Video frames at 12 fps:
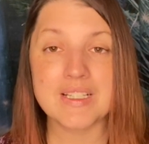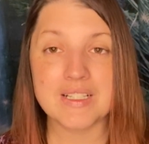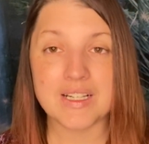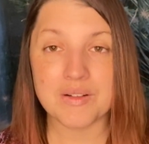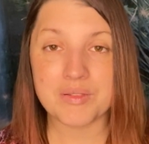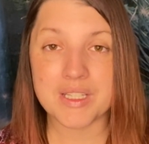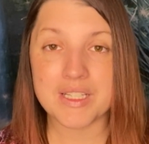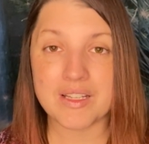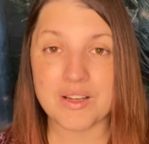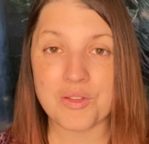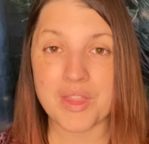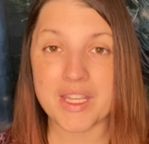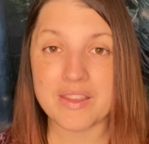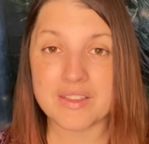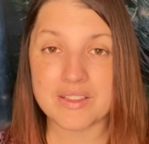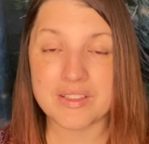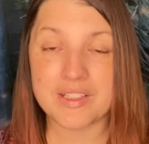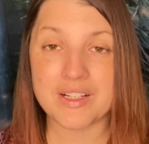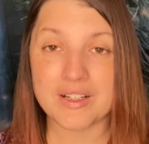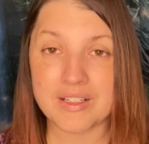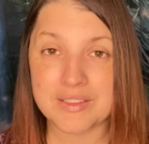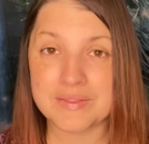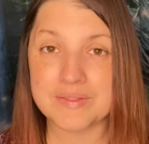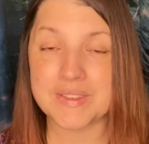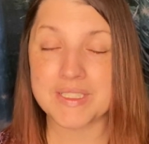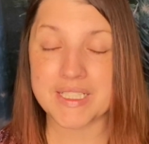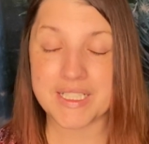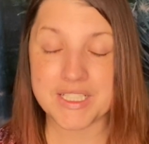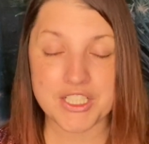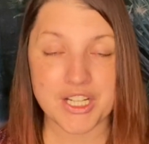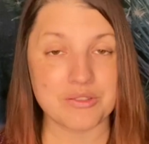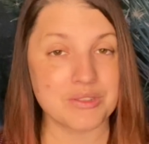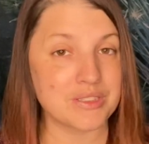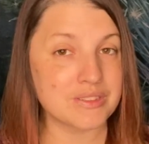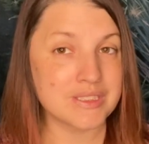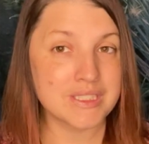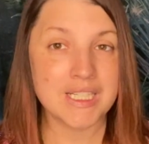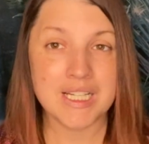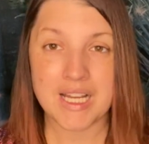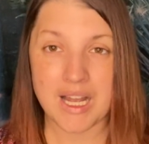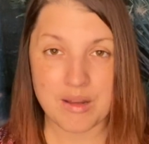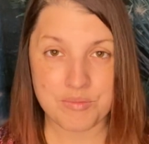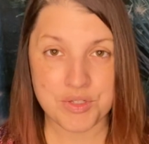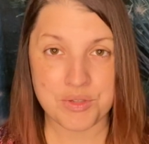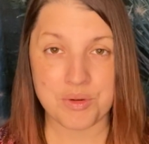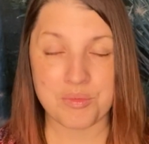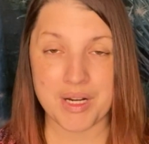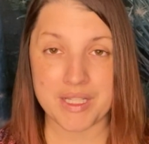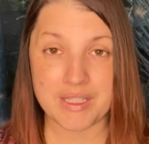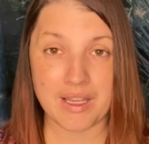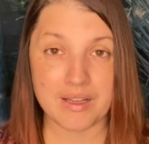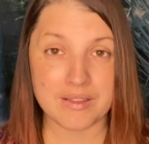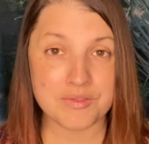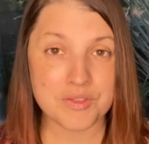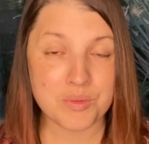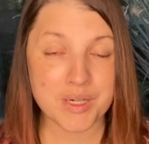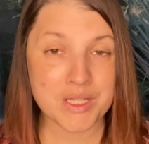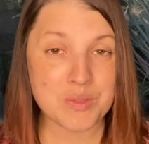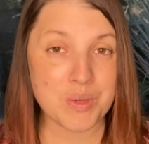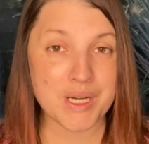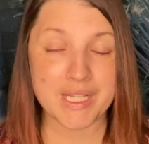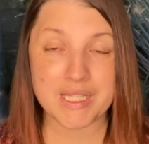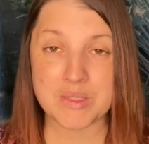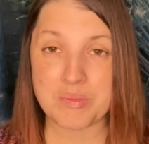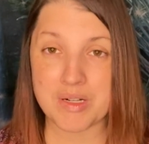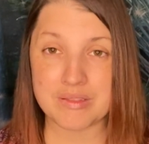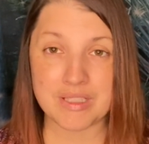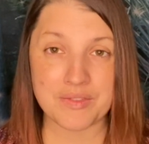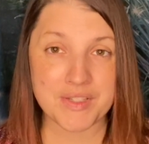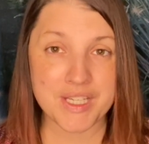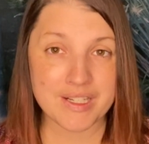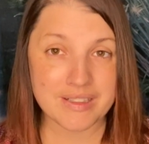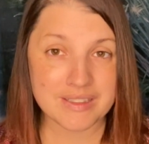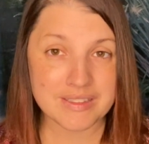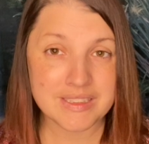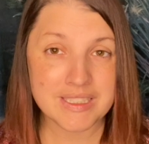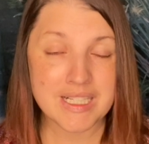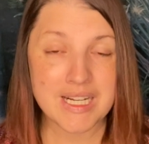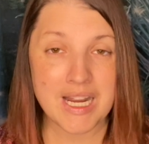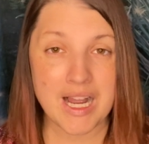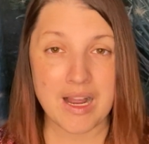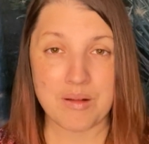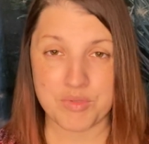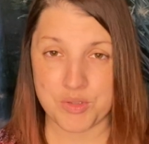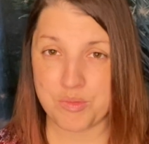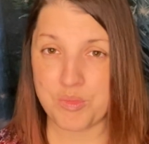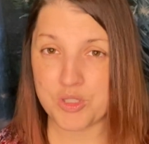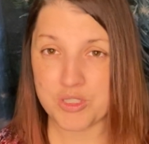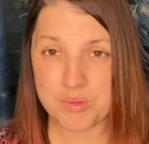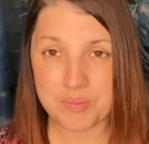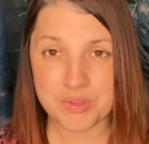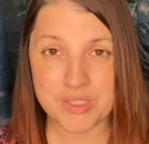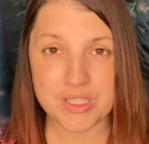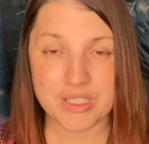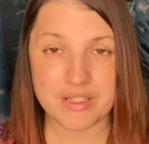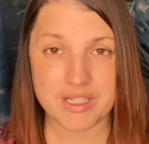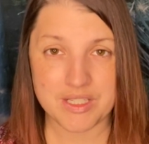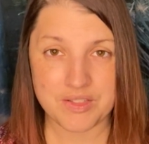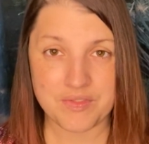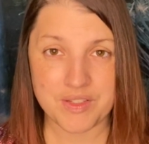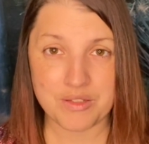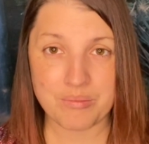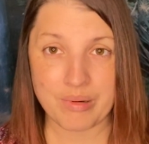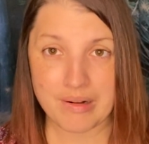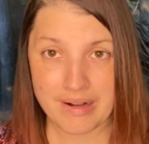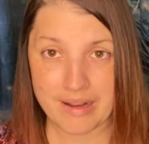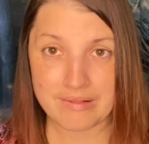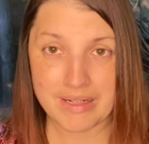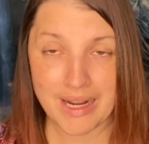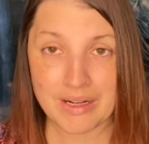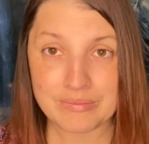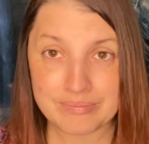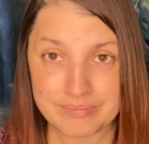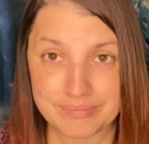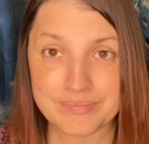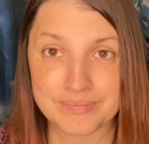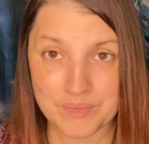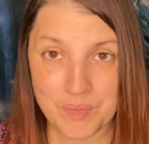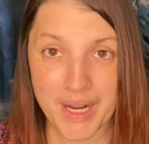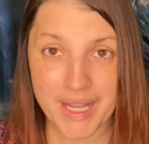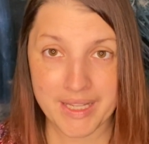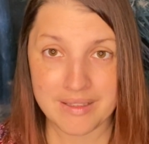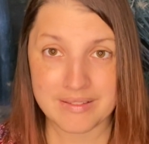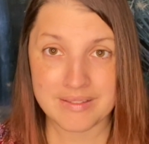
know, like, this year in general, I'm sure we're at the end of 2020. It's been a rough year. I'm sure most people are starting to feel burnout now, right?